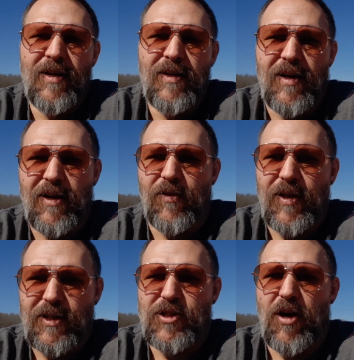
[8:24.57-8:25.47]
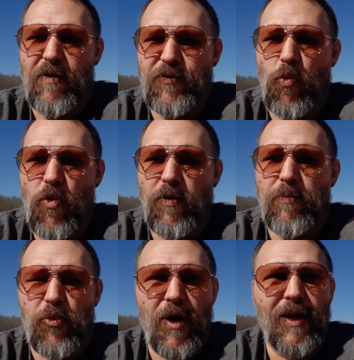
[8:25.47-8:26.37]
I don't know, like soft warm
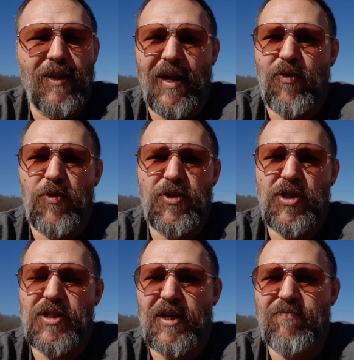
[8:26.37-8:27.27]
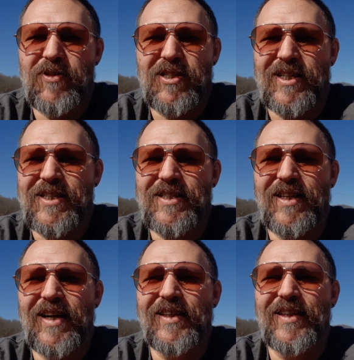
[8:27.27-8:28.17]
bread, like with just a
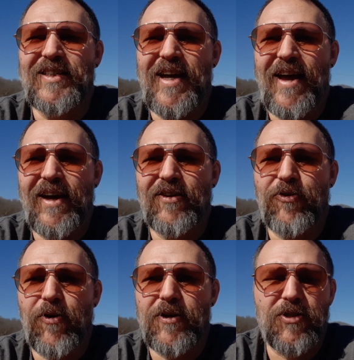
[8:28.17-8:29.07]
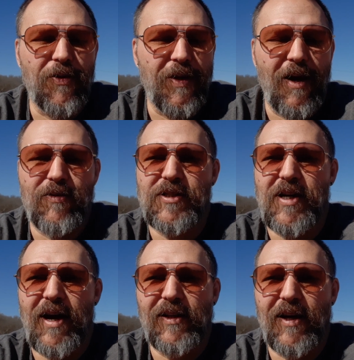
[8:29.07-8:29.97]
slightly tan crust on the
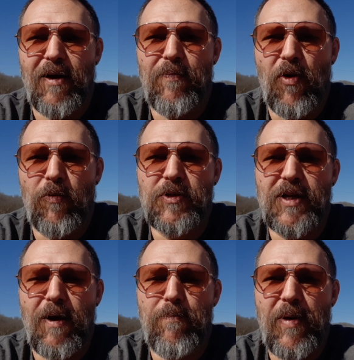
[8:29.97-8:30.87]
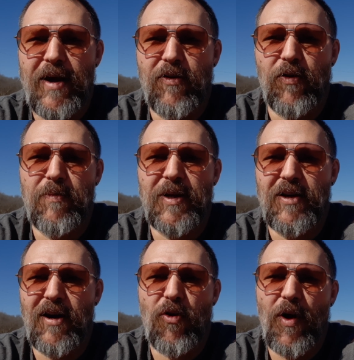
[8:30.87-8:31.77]
outside, like almost like a bakery, but
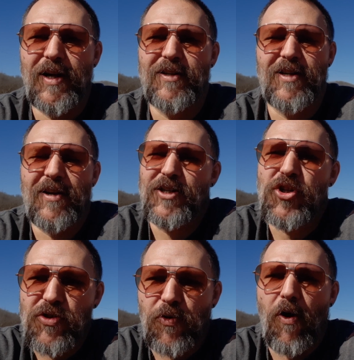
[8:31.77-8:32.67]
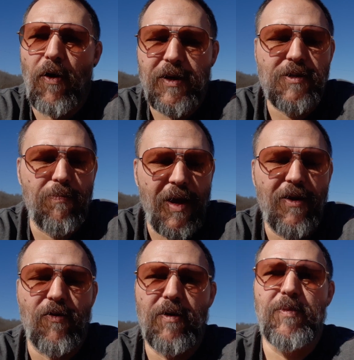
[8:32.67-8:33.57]
not quite, not as strong as a
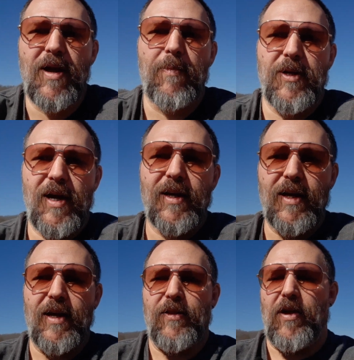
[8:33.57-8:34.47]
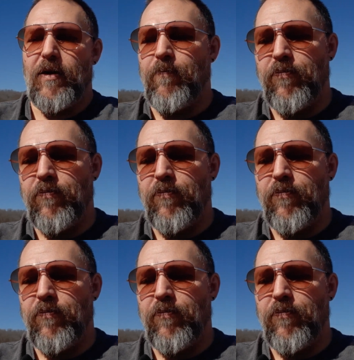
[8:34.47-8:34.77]
bakery. But I mean, you got to get in there.